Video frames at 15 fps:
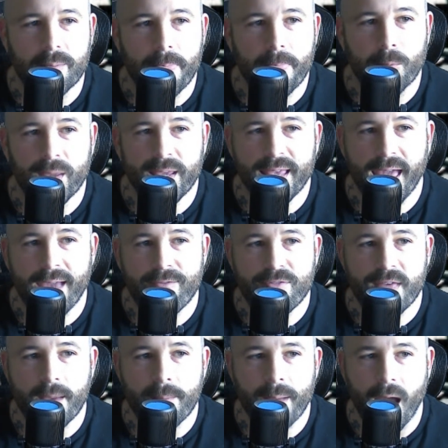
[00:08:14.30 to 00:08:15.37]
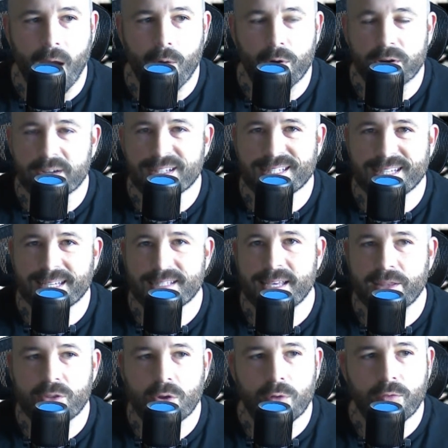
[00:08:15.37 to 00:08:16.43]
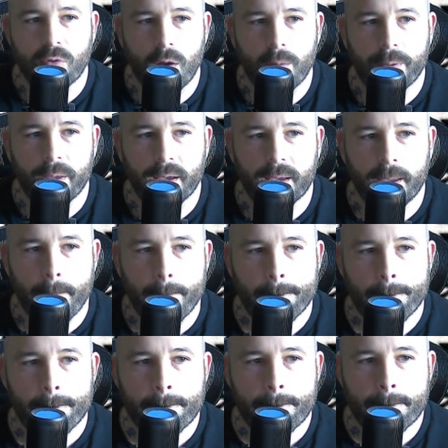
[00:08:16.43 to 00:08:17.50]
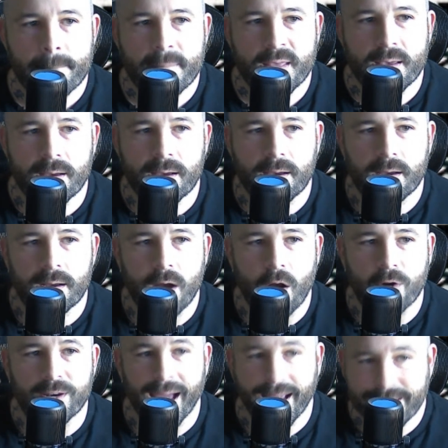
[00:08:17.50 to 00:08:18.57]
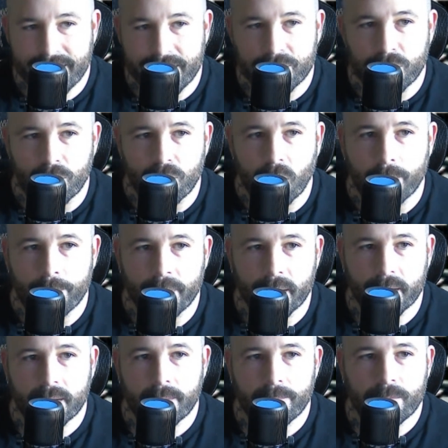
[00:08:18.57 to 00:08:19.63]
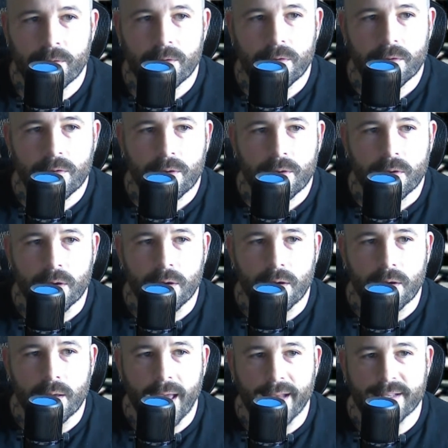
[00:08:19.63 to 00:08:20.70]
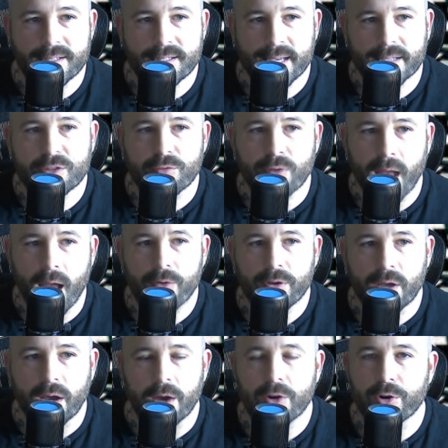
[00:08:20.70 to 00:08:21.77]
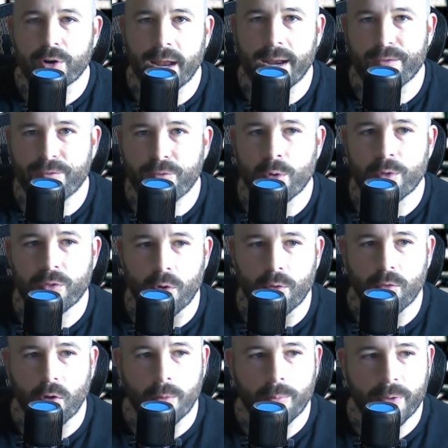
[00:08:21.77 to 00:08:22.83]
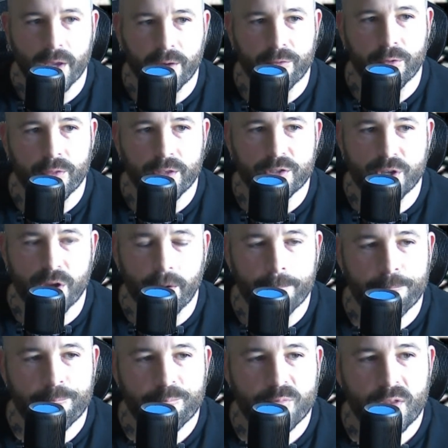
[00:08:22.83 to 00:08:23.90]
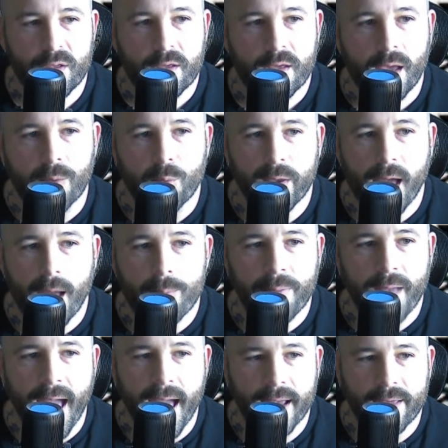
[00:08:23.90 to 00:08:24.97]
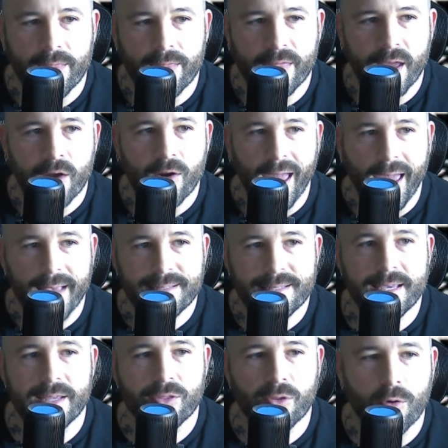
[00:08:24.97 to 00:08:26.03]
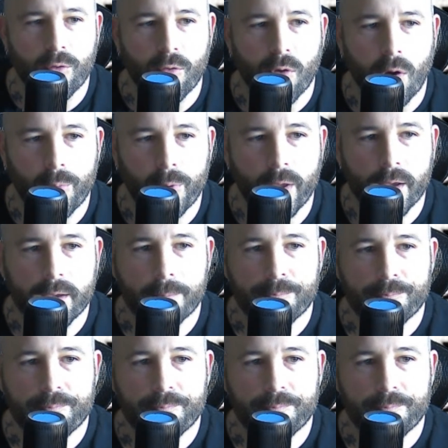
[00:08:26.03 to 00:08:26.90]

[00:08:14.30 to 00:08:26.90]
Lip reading: We gave them our 16th overall pick, our 19th overall pick, and a 6th round, 194th overall pick for this year. And we got back their 18th overall pick,